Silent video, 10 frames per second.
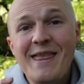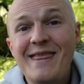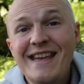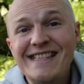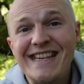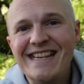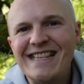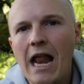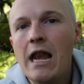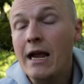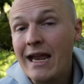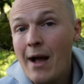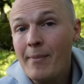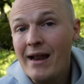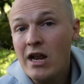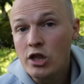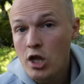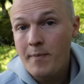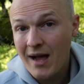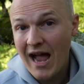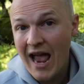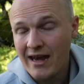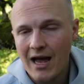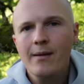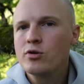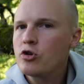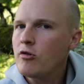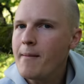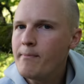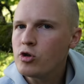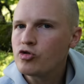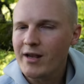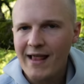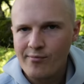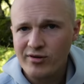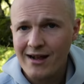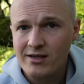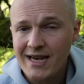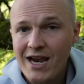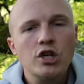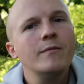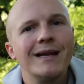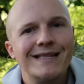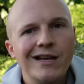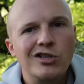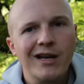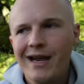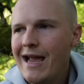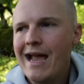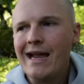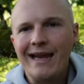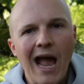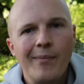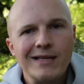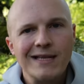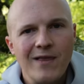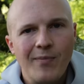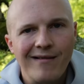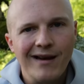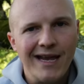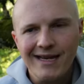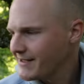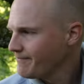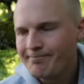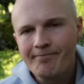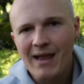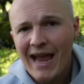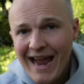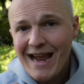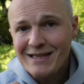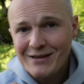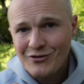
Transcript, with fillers: This is Le Cabane de Pyrénées. I'm sure I'm butchering that pronunciation, but essentially, cabins in the Pyrenees. It's a